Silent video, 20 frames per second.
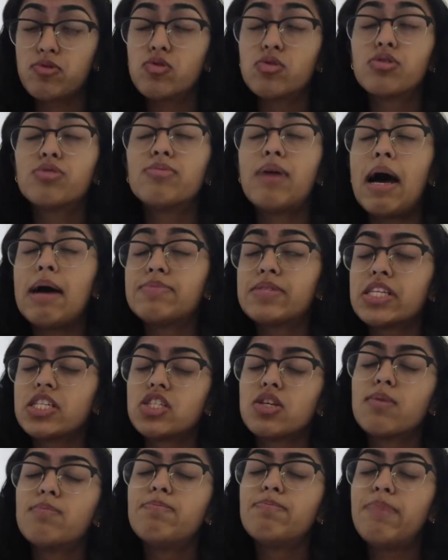Google Maps is
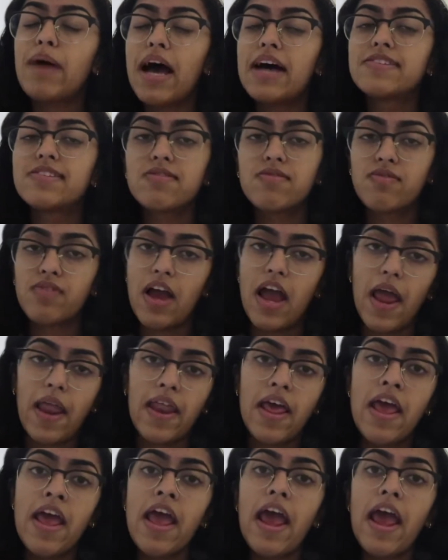your best friend,